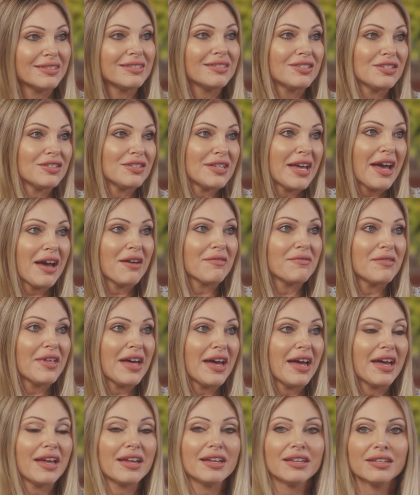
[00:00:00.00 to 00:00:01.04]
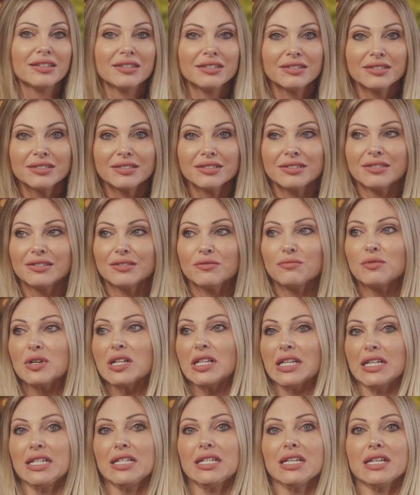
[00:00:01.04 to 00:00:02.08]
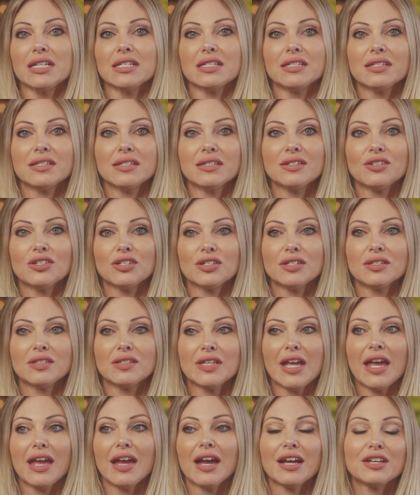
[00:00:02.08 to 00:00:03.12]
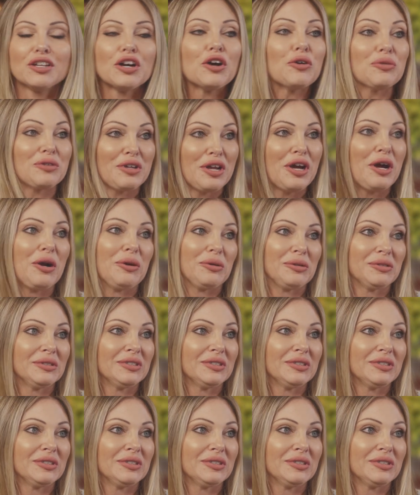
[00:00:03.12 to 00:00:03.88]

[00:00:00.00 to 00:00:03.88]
just have that yeah. willingness to just say I don't know.